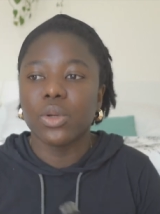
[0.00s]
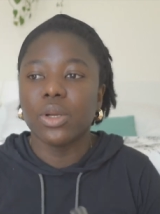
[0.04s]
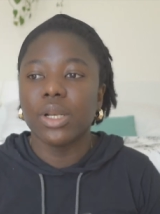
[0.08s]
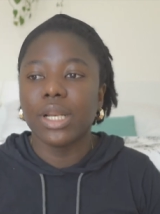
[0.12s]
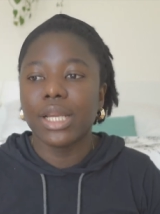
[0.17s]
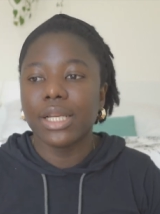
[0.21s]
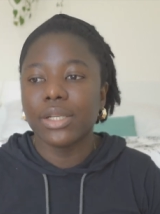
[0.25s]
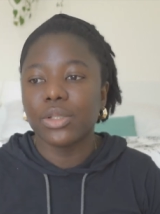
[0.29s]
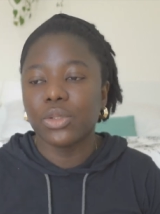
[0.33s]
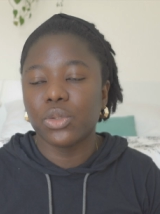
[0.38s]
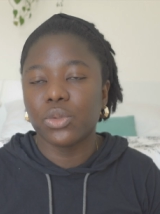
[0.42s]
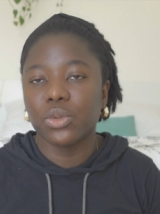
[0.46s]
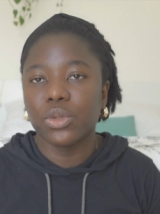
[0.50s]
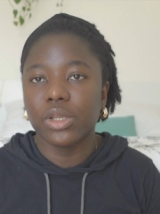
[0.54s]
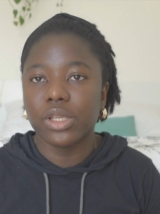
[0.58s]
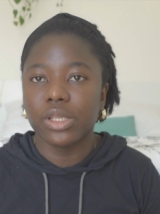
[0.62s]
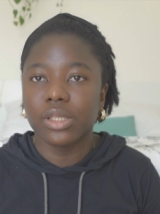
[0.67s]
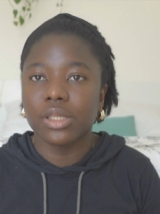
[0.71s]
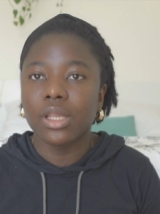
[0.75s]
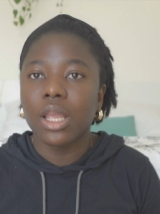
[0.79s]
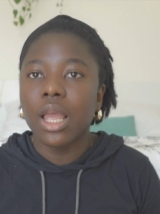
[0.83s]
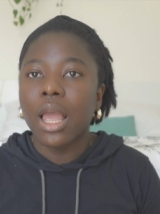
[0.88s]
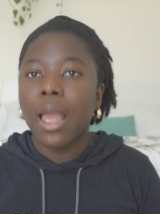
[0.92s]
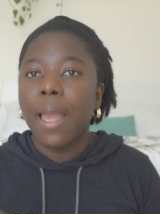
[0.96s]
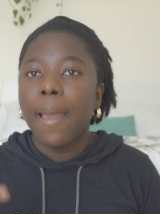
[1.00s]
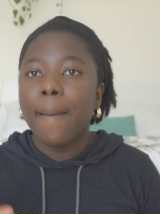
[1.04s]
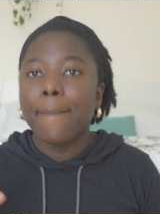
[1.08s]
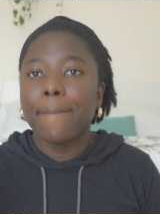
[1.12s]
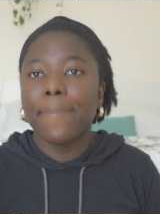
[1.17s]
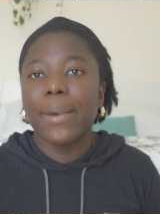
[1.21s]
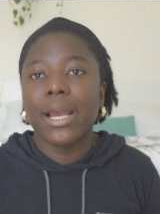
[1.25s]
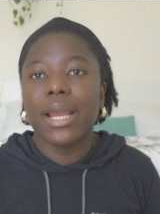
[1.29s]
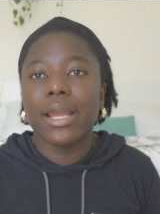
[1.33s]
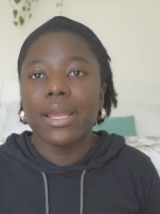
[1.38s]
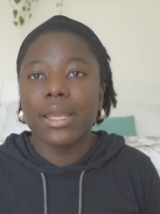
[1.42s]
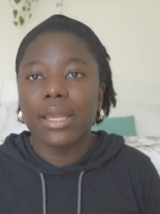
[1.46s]
All I do is
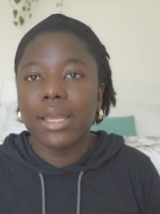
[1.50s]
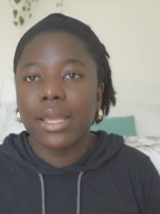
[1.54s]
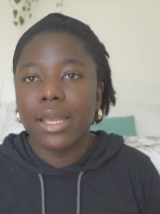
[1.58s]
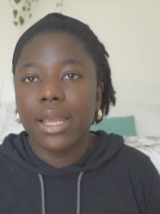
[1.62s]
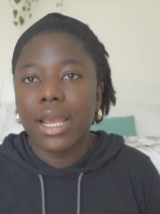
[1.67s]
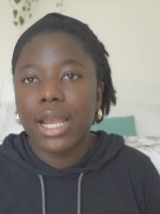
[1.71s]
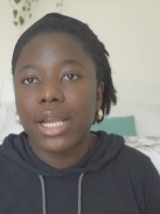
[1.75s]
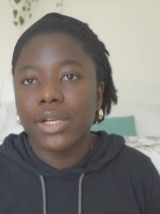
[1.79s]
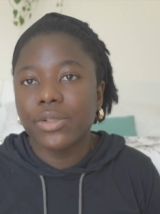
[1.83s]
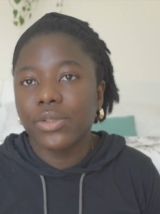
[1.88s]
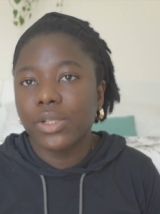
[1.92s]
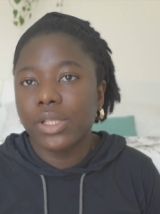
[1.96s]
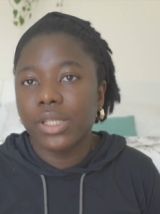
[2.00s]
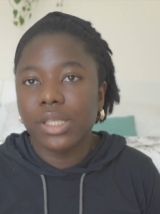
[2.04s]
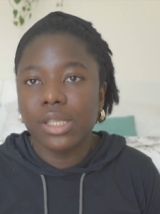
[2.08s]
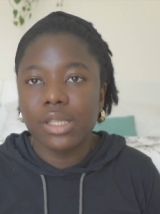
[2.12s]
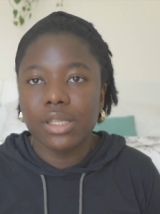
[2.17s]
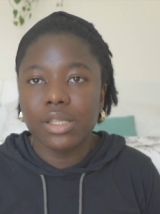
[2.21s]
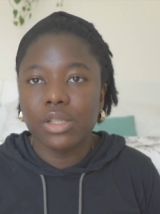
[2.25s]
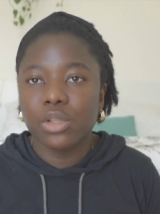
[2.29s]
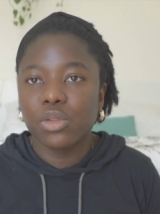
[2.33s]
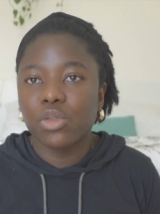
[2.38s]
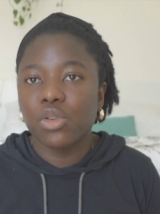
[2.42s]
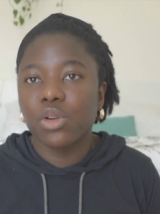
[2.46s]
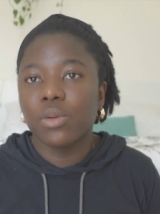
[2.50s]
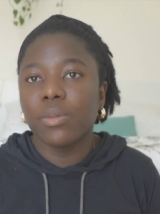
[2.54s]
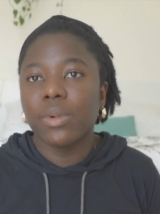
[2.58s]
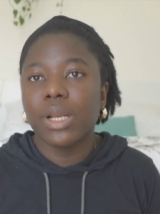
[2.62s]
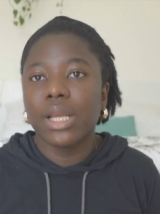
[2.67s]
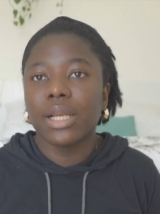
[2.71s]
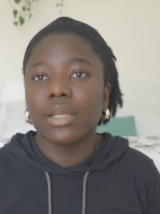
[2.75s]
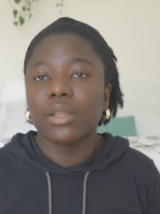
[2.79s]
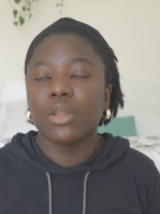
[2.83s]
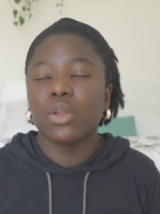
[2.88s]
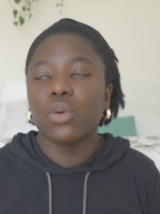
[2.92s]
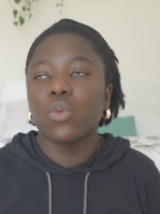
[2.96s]
buy a hydrating serum
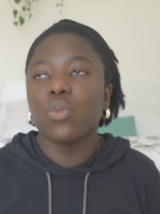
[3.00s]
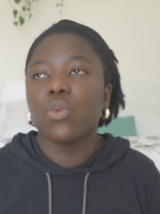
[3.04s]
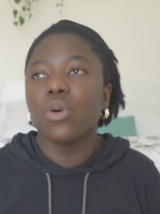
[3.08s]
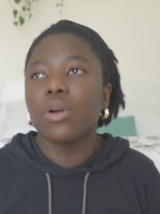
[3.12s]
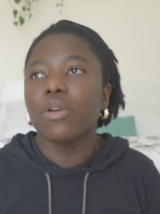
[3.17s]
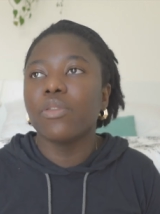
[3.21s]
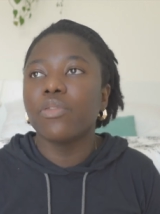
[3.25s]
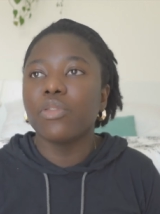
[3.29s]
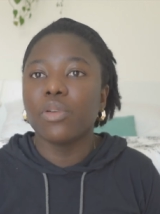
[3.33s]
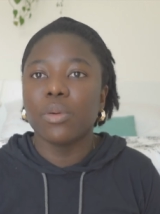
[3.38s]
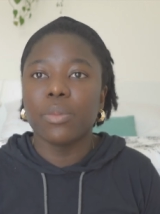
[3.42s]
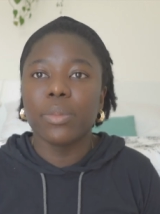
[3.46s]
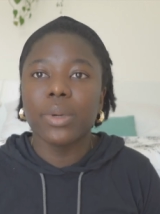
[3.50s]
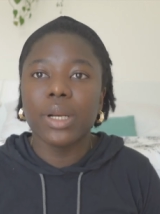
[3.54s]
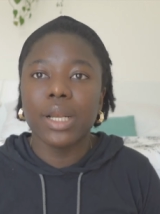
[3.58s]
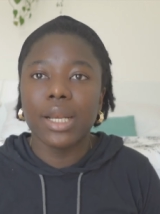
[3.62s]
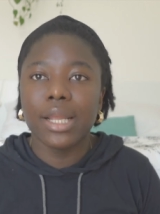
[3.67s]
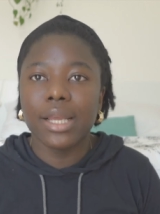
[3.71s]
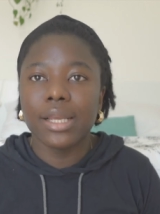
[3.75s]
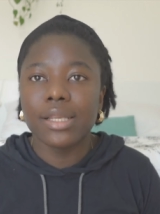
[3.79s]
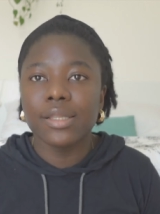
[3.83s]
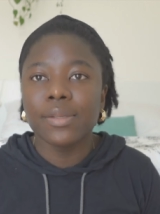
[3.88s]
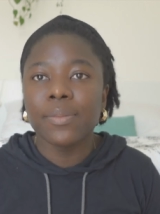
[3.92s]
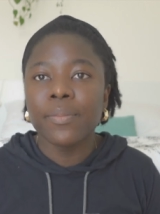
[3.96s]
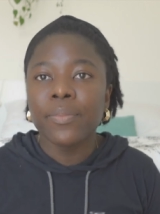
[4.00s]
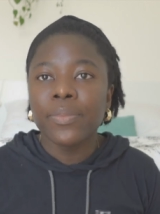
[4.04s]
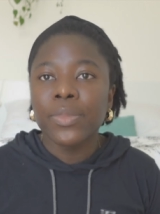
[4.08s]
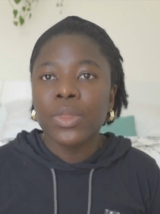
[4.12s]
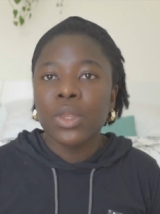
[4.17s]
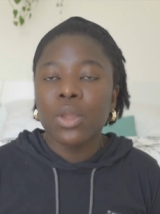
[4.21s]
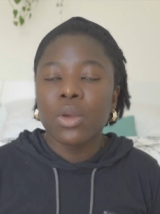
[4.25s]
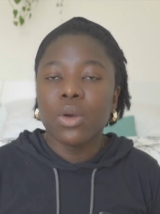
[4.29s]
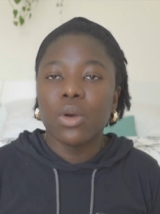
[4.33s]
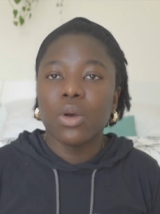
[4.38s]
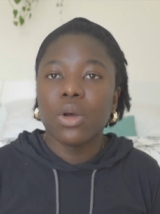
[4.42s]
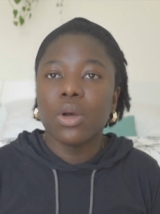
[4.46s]
like the one from Klairs
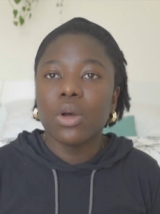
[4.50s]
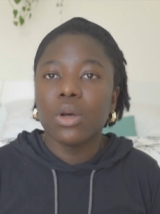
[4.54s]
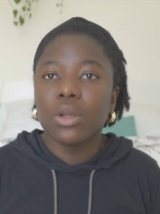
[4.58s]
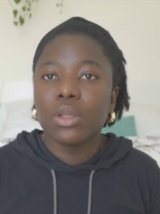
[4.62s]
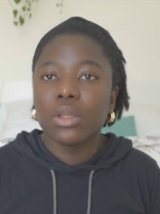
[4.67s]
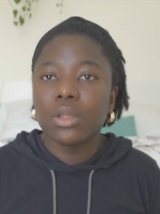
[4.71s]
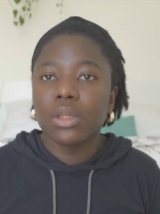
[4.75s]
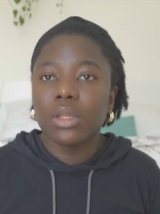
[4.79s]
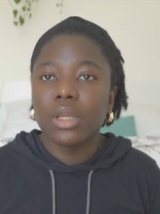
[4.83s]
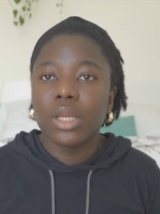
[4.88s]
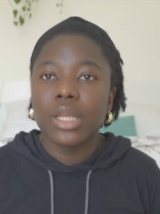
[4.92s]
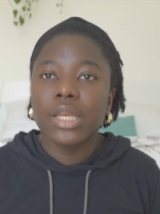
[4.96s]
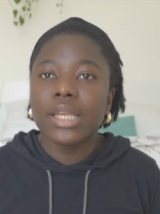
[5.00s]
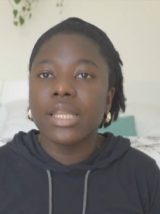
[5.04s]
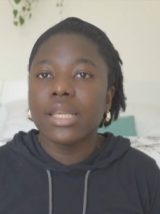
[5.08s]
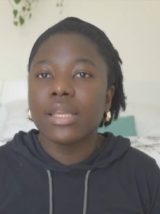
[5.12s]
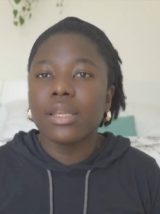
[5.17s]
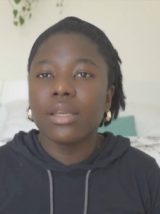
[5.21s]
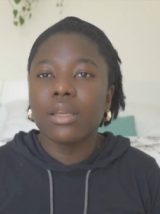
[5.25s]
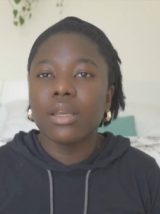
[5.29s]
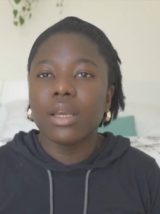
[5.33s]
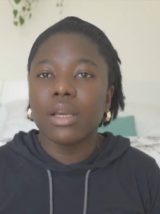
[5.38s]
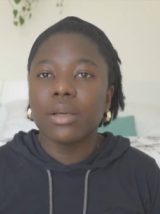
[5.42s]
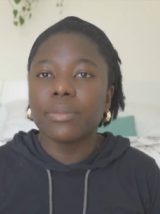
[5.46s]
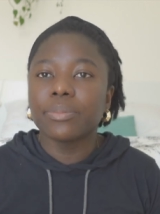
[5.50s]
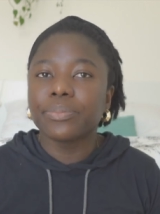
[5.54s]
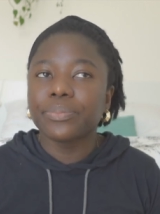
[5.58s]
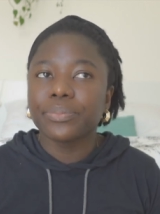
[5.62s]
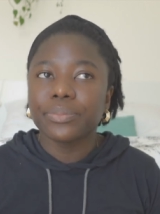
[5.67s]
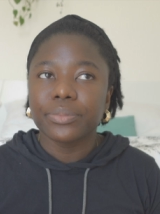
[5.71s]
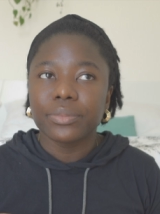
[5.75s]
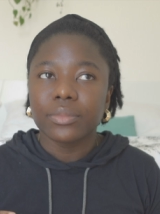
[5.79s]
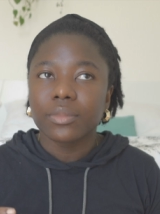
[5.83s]
or any other